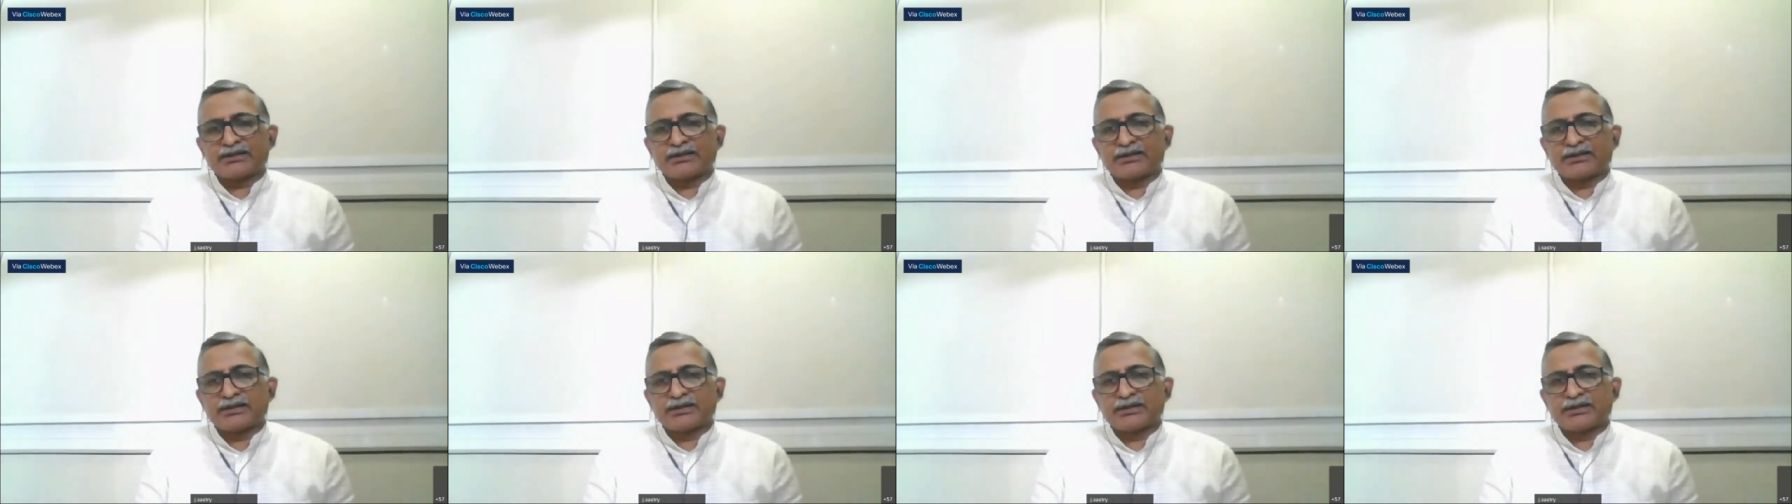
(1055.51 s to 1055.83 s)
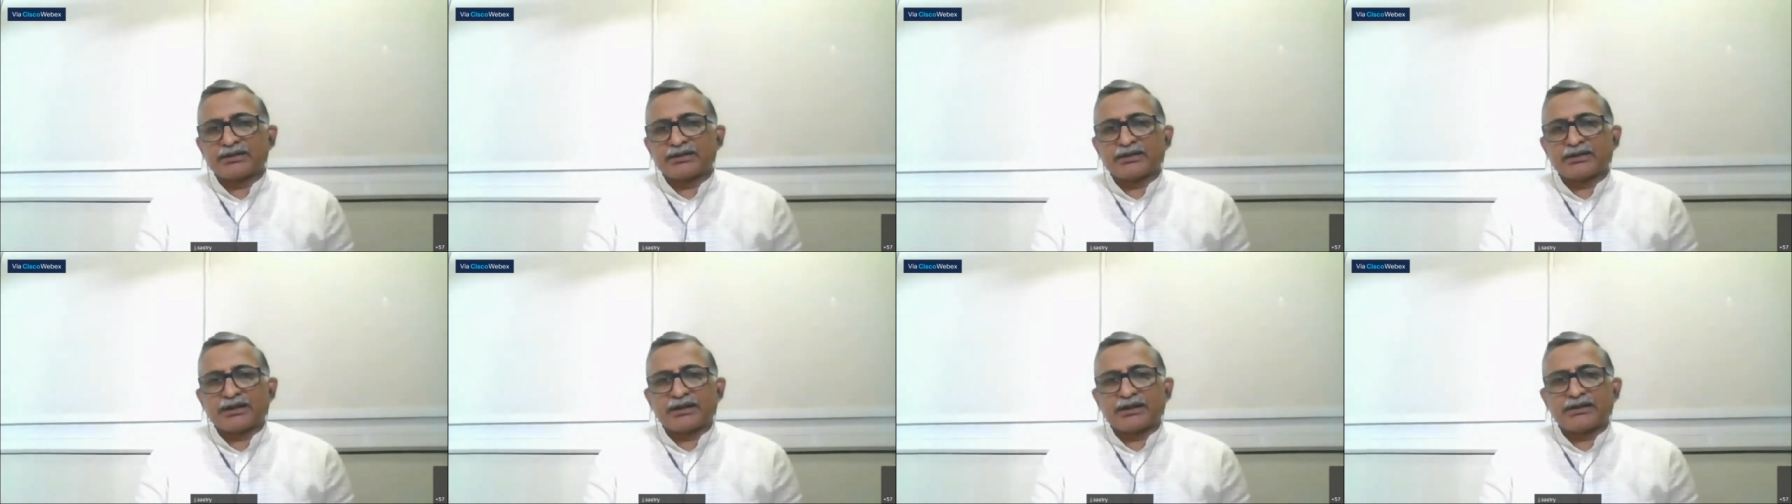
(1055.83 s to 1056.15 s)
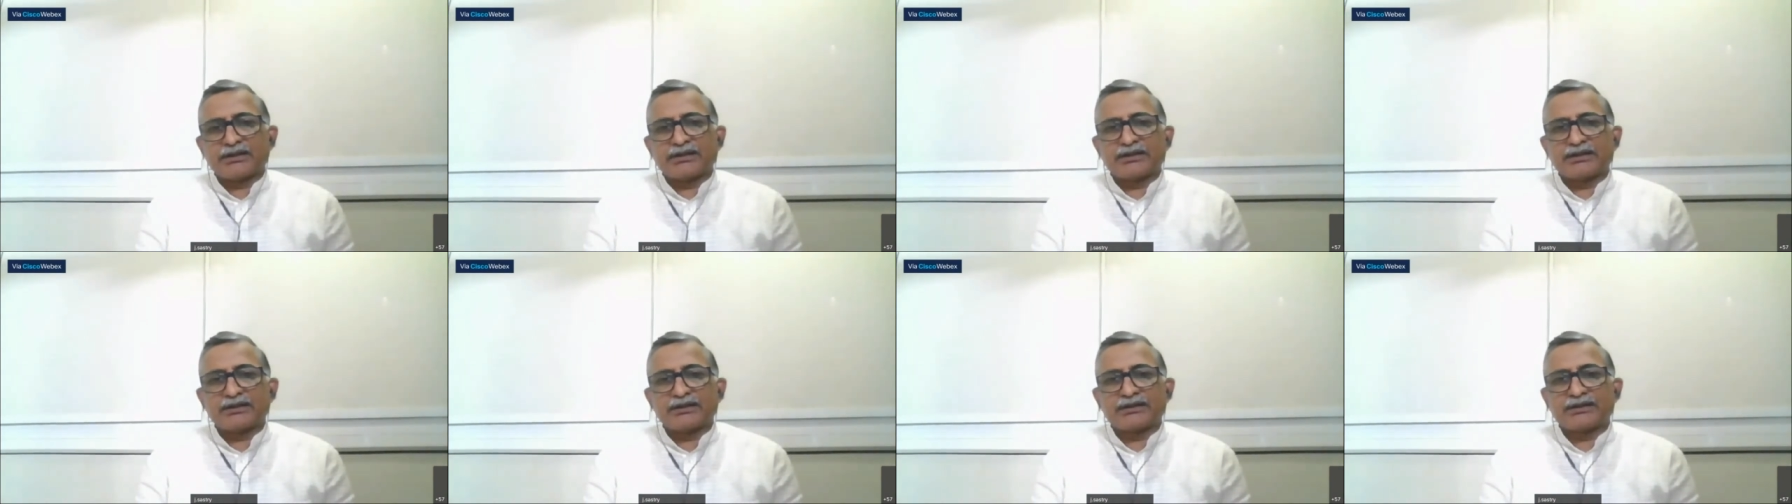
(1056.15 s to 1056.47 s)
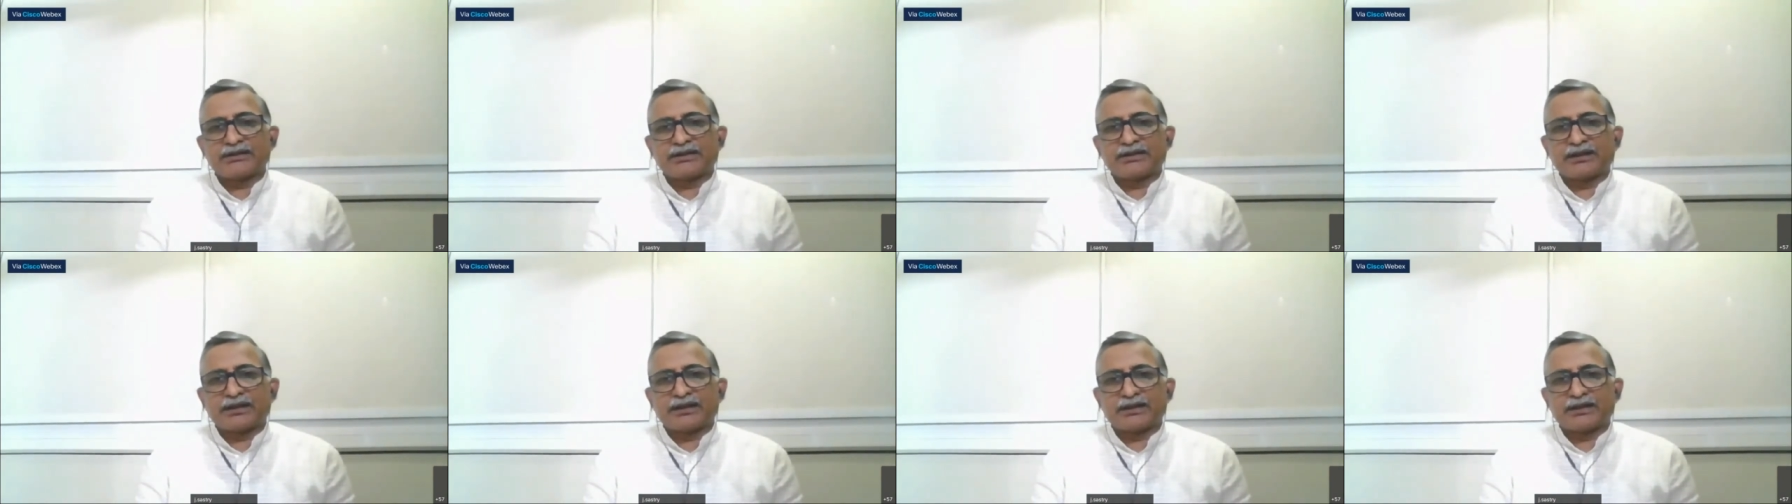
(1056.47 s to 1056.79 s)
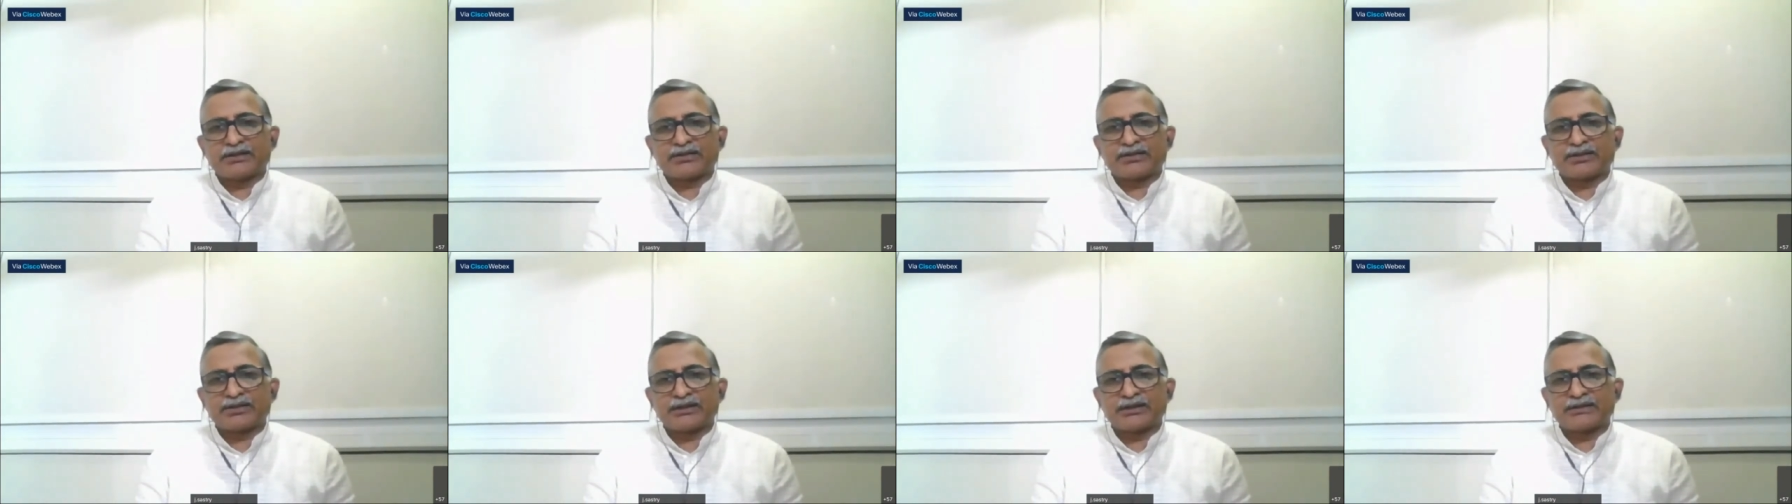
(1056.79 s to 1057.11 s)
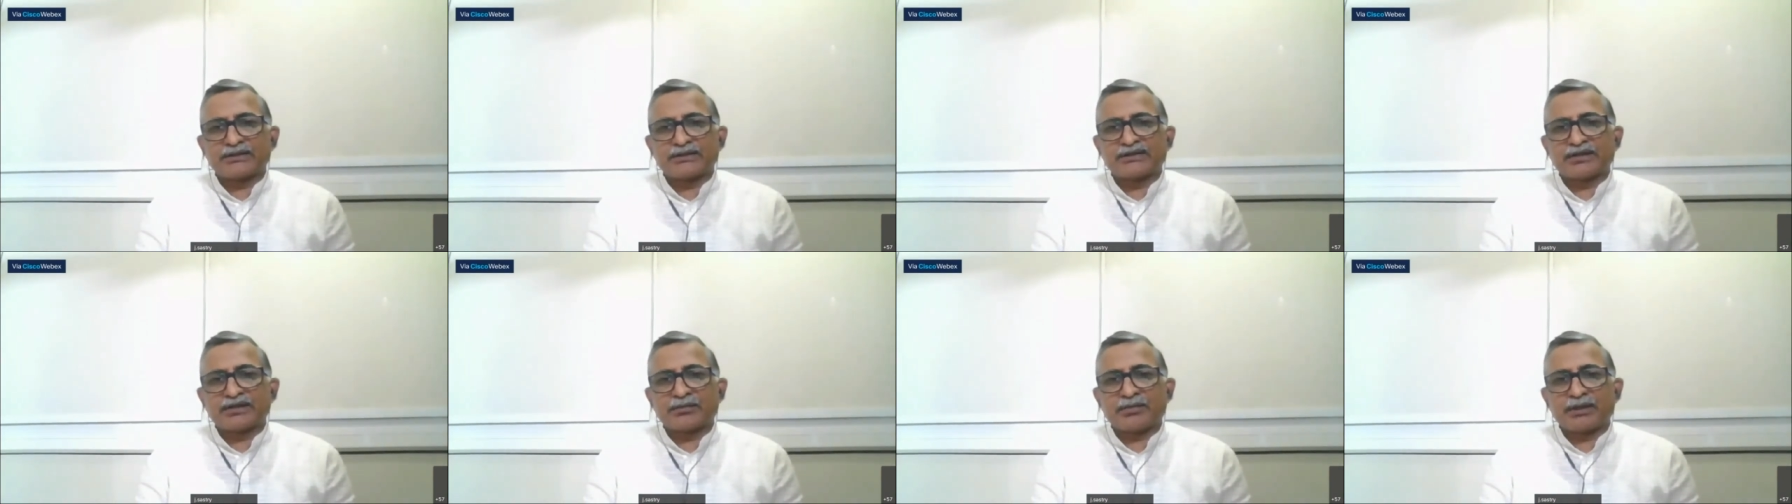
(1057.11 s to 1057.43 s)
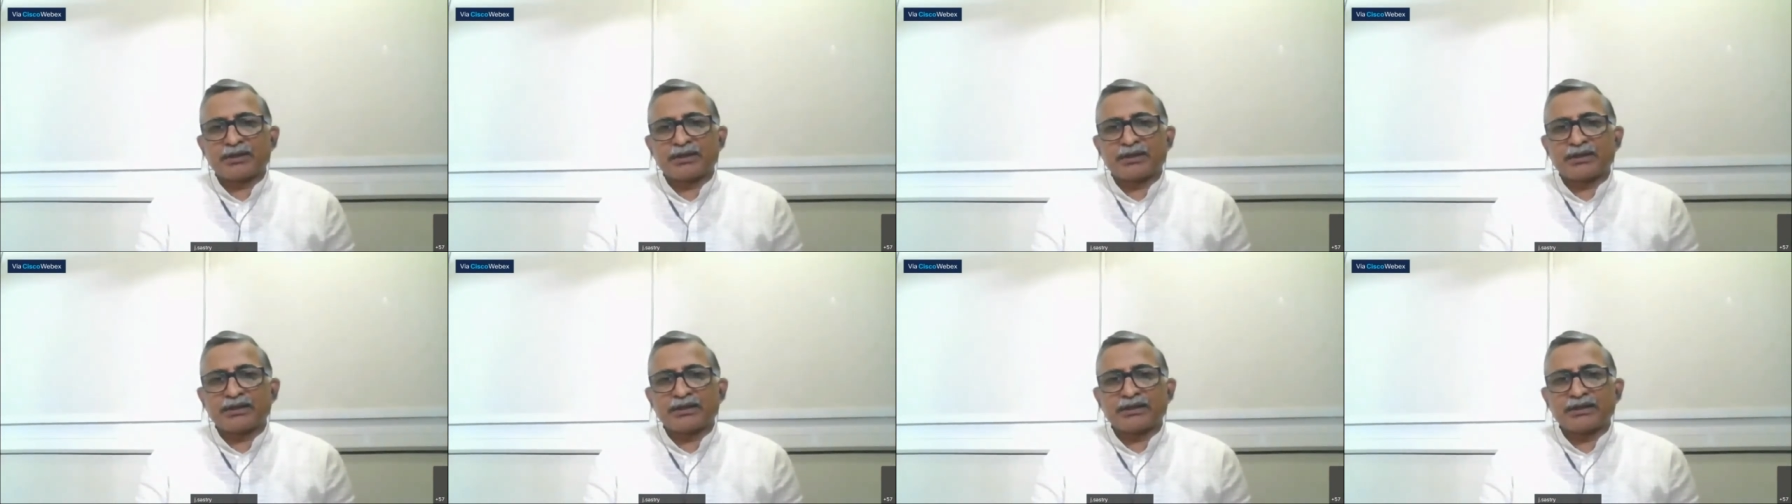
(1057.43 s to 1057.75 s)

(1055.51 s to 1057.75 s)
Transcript: that there is a reduction in the supply,